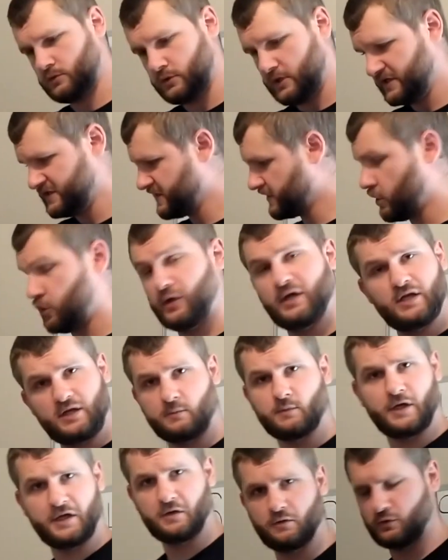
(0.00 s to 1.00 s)
as I go hitting
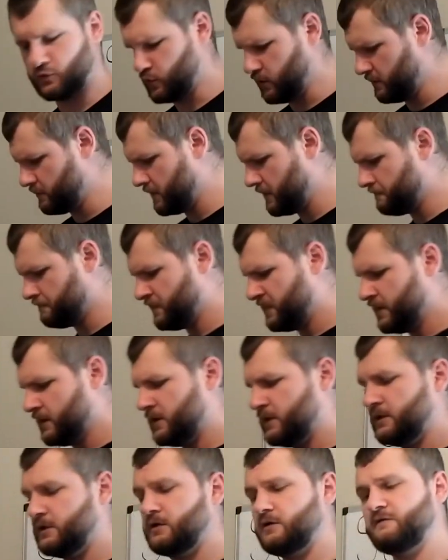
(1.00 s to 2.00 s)
my own equipment.
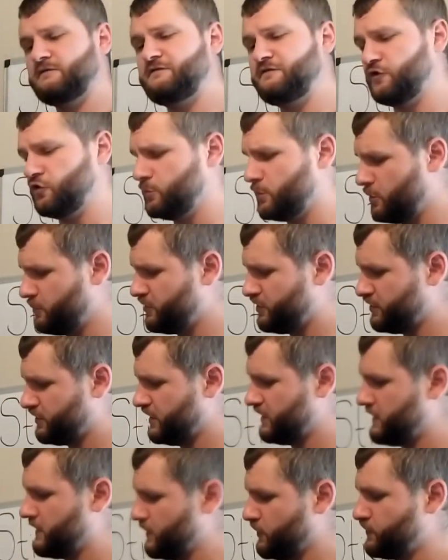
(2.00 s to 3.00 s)
Full
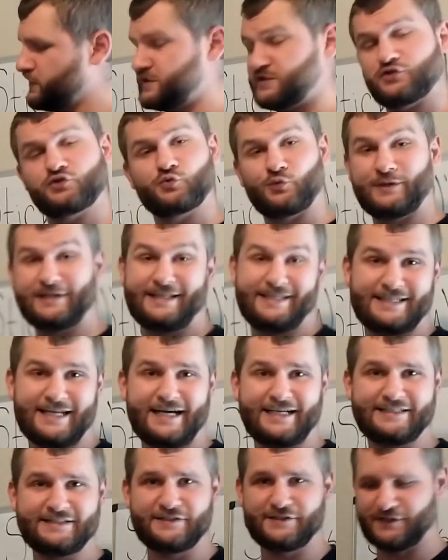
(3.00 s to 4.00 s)
mobility here. This is really
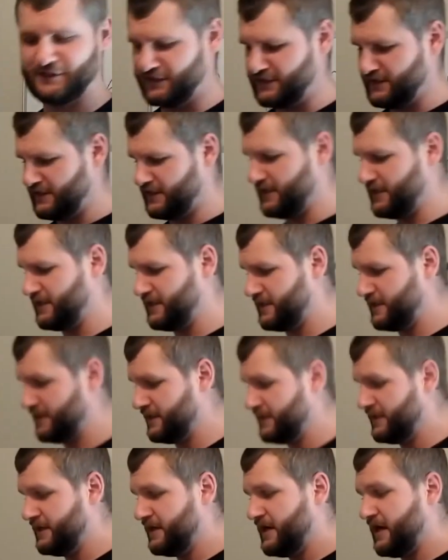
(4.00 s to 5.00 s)
nice. I'm
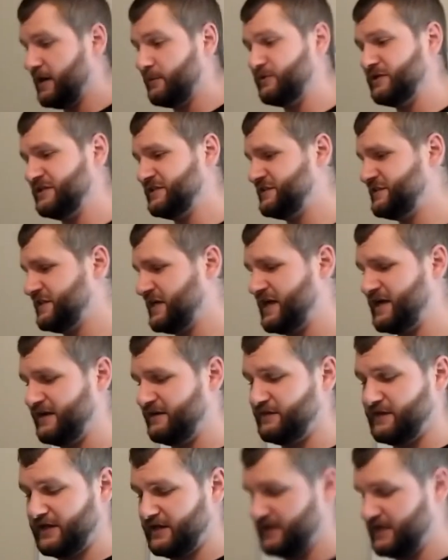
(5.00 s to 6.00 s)
going to say
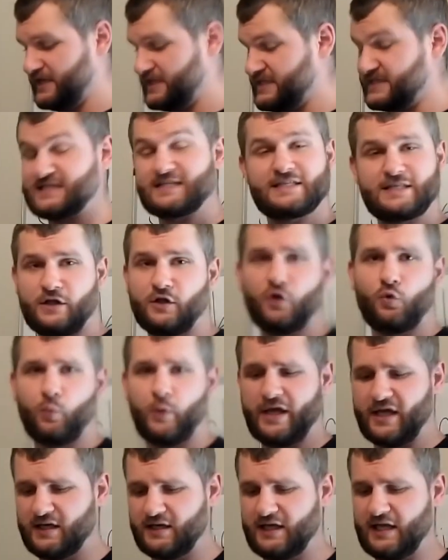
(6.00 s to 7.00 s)
that it's still a
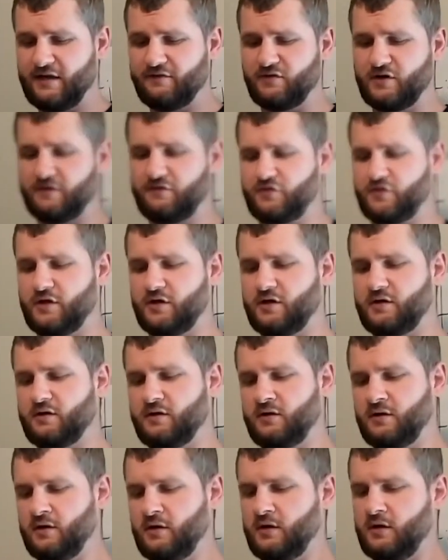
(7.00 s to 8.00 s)
win, even if the
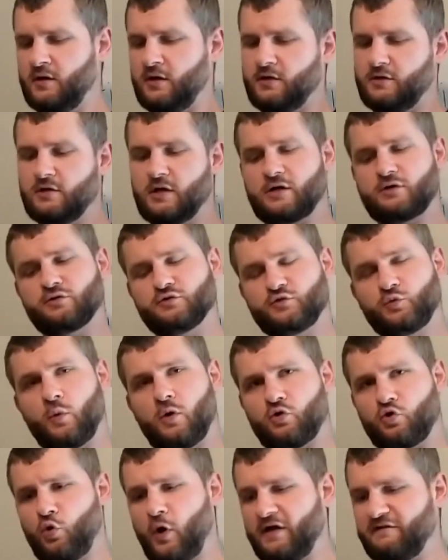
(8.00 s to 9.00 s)
knuckles
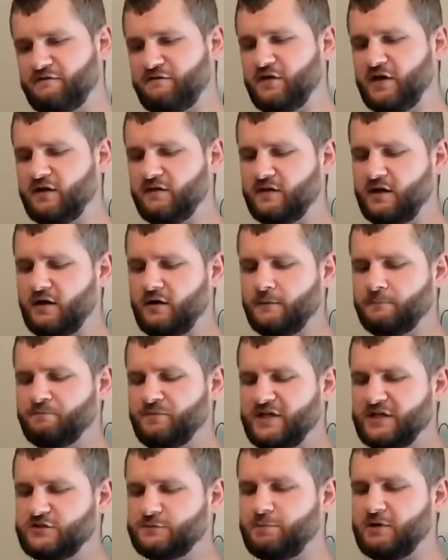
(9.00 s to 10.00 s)
won't quite fit in there,
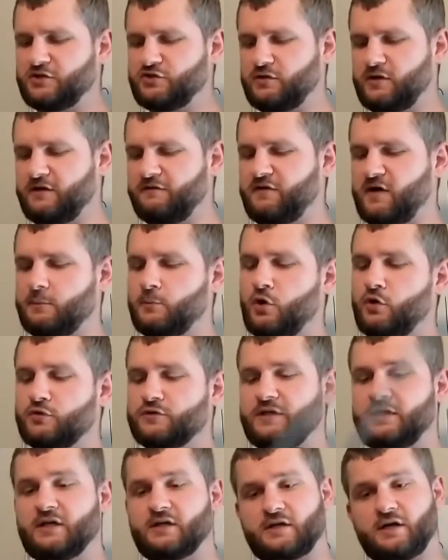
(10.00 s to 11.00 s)
especially if I'm
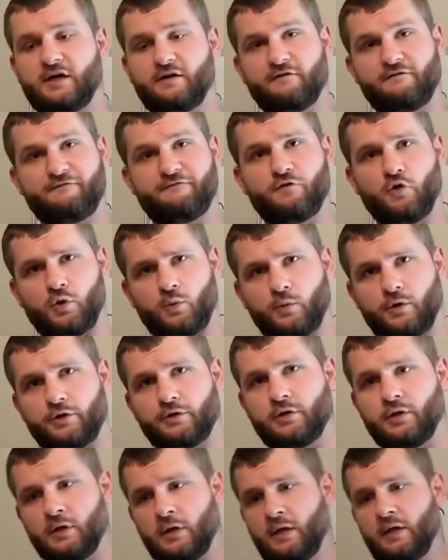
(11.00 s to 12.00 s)
holding it kind of
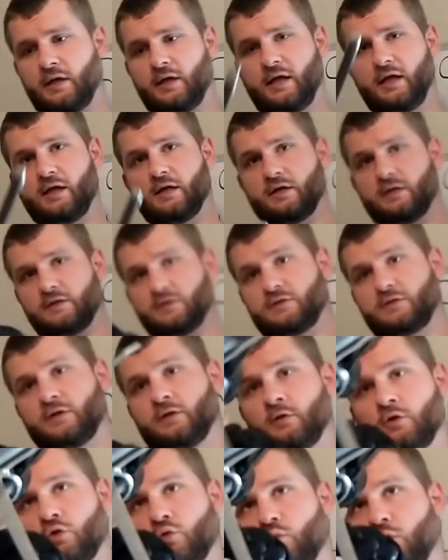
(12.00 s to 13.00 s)
forward and
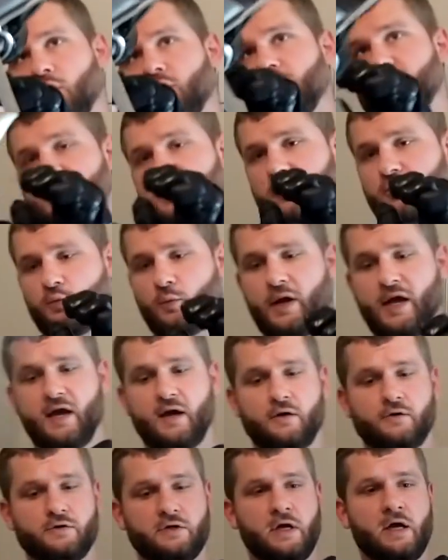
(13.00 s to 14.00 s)
rolling it
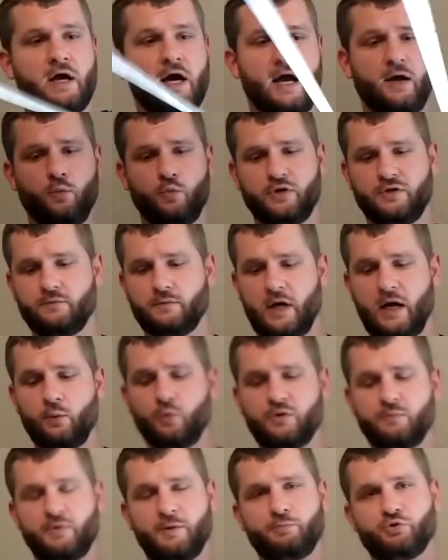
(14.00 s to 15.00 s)
around. I
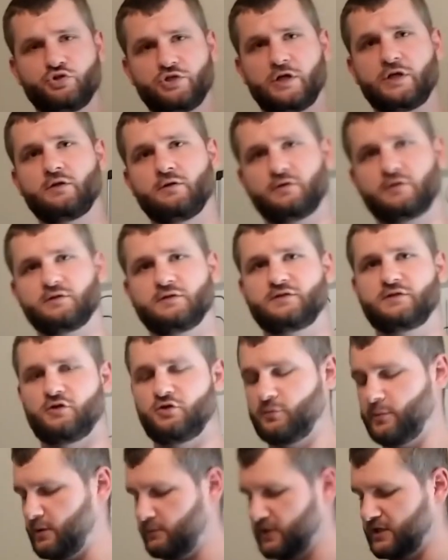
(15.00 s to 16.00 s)
wouldn't be particularly concerned
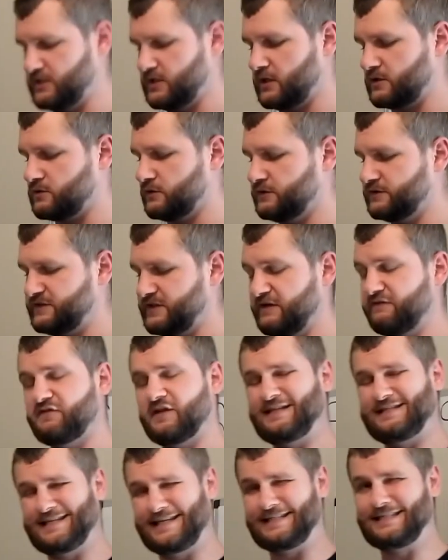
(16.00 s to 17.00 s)
about my knuckles. If
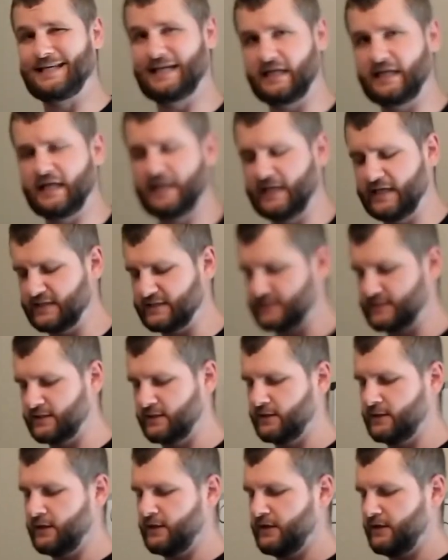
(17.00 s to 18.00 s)
they did get hit,
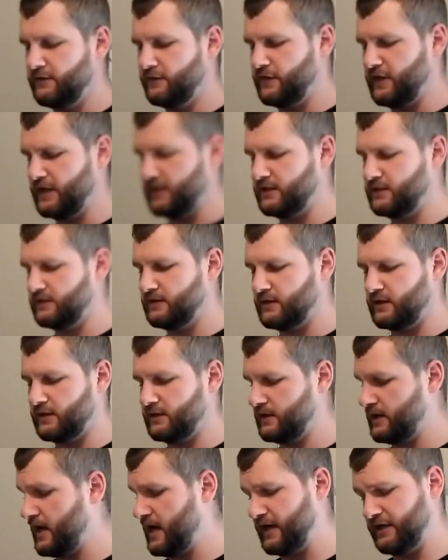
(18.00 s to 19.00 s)
then
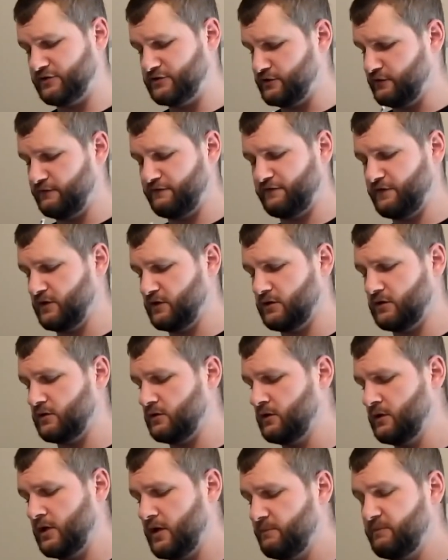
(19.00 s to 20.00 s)
I do
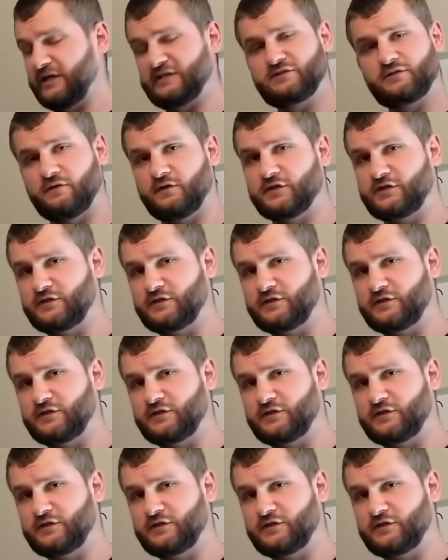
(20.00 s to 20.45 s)
feel, based on the